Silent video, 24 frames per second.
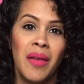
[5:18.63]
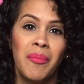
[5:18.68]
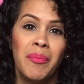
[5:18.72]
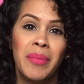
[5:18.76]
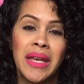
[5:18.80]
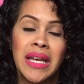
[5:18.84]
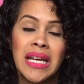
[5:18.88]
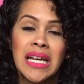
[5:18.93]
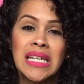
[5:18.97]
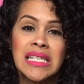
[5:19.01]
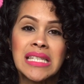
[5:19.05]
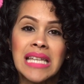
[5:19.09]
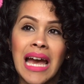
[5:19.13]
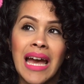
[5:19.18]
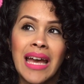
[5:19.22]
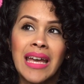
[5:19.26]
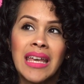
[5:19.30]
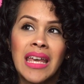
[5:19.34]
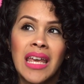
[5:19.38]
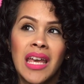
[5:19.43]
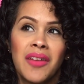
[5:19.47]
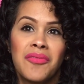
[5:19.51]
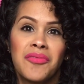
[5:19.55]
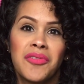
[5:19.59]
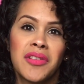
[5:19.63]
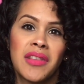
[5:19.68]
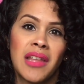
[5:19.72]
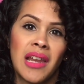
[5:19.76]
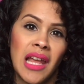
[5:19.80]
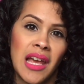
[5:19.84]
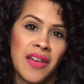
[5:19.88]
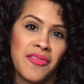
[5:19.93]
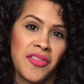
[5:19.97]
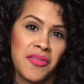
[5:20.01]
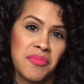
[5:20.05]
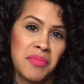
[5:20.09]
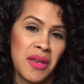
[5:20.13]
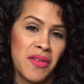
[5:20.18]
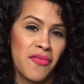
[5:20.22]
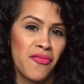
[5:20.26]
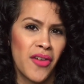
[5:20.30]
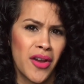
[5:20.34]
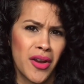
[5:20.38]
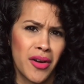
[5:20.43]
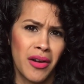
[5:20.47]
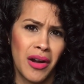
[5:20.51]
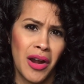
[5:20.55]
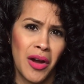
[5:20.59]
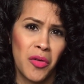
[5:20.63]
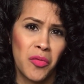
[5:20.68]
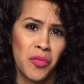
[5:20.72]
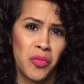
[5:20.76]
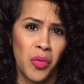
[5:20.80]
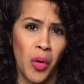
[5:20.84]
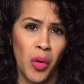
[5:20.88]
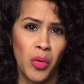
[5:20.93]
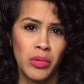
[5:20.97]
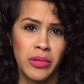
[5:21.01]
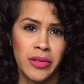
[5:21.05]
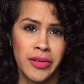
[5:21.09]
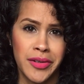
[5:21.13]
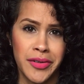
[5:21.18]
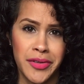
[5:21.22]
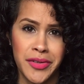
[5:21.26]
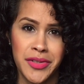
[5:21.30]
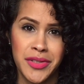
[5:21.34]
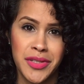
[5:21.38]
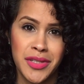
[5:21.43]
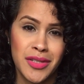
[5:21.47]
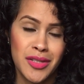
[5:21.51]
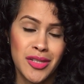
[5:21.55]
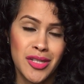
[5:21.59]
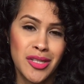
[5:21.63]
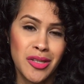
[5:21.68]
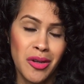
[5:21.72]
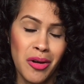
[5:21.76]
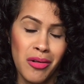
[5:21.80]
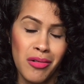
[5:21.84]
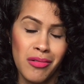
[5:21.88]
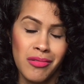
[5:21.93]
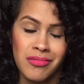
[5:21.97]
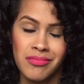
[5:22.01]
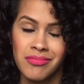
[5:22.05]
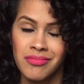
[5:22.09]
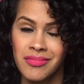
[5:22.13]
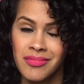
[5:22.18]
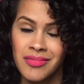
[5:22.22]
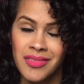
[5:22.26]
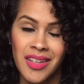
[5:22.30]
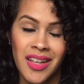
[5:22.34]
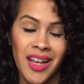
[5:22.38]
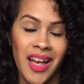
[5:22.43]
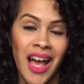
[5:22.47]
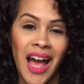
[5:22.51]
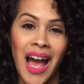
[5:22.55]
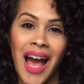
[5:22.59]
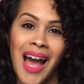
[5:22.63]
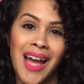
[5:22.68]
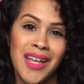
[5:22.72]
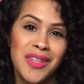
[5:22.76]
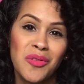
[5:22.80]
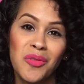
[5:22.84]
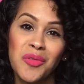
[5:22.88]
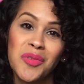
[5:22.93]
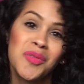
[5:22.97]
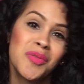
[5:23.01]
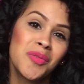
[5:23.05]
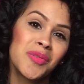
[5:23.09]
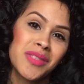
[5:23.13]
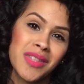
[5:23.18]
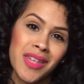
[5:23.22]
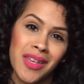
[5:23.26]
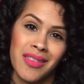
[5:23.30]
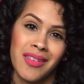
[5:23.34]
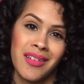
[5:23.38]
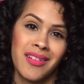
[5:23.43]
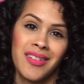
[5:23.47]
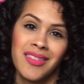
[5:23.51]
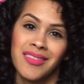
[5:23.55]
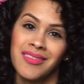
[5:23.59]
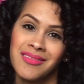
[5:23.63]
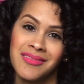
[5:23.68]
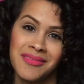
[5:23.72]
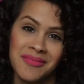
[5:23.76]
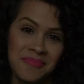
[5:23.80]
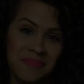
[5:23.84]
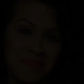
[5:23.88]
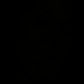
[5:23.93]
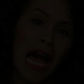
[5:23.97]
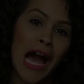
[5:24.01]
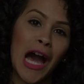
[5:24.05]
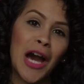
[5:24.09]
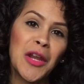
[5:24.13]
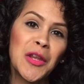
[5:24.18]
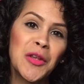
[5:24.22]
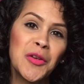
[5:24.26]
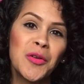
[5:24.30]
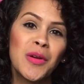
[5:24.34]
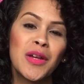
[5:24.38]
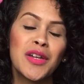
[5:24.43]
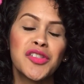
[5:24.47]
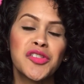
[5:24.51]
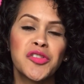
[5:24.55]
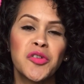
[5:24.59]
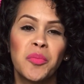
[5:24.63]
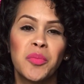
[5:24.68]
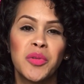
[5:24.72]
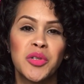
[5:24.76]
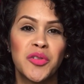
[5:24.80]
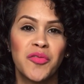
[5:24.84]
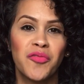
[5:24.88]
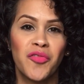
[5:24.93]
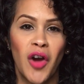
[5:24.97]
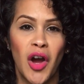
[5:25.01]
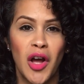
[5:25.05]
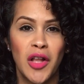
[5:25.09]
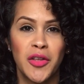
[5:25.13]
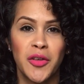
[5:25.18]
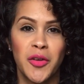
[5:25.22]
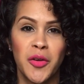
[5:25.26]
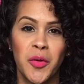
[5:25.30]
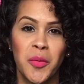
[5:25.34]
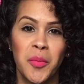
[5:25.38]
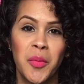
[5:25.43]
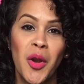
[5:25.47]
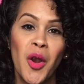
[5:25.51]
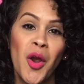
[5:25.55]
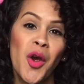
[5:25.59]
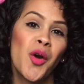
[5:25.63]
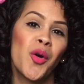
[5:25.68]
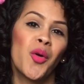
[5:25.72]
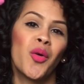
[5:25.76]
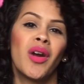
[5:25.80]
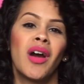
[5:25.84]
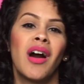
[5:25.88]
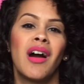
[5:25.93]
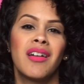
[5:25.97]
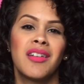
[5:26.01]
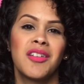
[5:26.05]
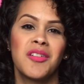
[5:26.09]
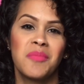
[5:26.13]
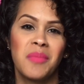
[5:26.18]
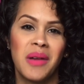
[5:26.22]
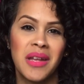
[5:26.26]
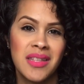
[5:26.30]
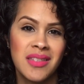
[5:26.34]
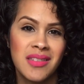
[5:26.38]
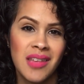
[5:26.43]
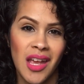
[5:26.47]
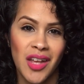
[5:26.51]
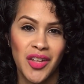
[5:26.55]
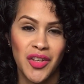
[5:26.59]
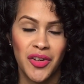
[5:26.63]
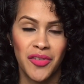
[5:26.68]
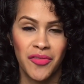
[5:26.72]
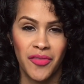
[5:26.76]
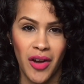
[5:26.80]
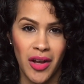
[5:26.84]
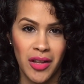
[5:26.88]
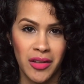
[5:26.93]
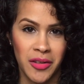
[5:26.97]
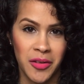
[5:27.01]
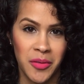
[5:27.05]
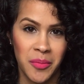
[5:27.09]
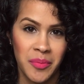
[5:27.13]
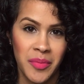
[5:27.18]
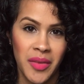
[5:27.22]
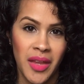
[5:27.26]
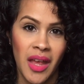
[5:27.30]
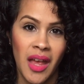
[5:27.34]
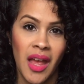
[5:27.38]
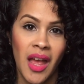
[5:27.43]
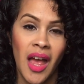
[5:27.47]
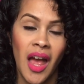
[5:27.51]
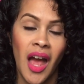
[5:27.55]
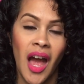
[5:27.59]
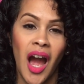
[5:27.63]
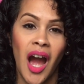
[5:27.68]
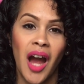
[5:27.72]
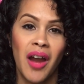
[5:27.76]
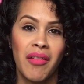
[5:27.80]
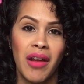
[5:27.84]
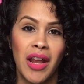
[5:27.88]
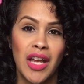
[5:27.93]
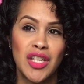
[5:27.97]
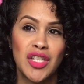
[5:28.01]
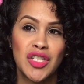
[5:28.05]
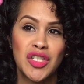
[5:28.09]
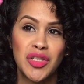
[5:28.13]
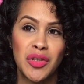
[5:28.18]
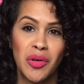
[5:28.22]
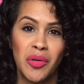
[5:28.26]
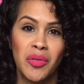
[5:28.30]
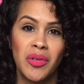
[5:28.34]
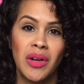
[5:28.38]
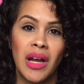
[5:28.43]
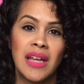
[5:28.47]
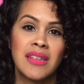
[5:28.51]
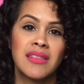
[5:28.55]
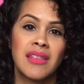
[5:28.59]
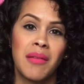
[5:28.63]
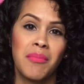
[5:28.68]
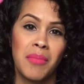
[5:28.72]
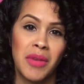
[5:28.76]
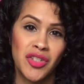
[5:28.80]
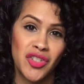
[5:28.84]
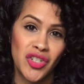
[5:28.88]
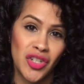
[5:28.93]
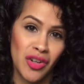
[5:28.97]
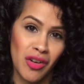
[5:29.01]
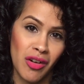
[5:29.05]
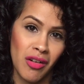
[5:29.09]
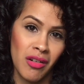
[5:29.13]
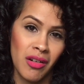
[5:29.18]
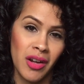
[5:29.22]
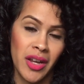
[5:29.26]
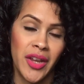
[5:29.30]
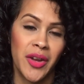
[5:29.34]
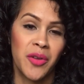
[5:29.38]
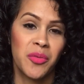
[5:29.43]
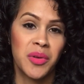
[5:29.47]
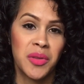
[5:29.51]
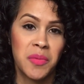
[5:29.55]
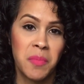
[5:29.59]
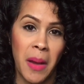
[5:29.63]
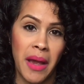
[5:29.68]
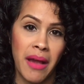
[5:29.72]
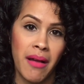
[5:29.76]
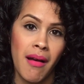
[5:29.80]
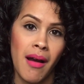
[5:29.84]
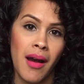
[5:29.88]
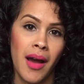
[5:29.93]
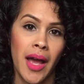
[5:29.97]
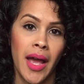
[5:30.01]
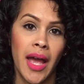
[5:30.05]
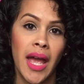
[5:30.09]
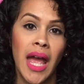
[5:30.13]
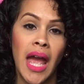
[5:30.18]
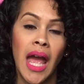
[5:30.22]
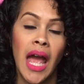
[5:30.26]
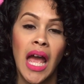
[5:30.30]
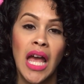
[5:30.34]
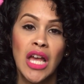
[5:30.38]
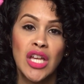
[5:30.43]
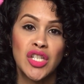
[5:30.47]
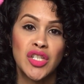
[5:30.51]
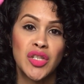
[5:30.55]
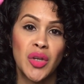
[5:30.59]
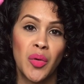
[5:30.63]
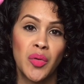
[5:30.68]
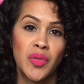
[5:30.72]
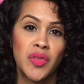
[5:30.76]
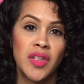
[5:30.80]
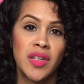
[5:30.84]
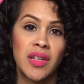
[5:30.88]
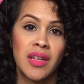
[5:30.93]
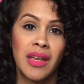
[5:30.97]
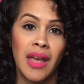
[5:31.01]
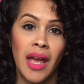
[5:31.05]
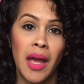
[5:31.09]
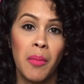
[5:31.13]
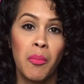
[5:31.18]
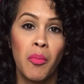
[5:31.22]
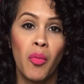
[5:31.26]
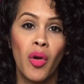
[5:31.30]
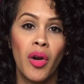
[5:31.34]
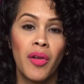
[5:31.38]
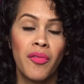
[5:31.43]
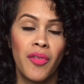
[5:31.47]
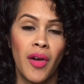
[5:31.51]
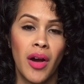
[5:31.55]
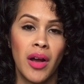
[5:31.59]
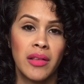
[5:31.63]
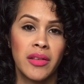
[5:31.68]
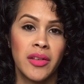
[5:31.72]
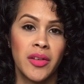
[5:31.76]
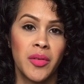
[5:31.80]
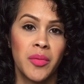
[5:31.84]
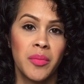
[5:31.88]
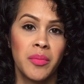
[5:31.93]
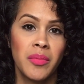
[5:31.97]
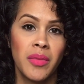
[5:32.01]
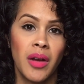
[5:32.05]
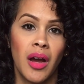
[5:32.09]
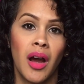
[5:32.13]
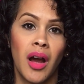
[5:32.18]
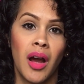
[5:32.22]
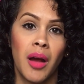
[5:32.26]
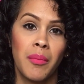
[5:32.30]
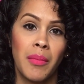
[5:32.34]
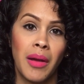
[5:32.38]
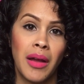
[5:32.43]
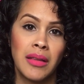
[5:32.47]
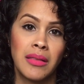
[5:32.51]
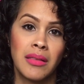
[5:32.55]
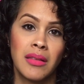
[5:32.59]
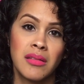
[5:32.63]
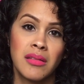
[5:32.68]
because I can't for the life of me figure out rollers. So I don't use either. How do you get so much volume, or how do you maintain your volume? All right, so as I mentioned earlier with my cut, so to get more volume, I'm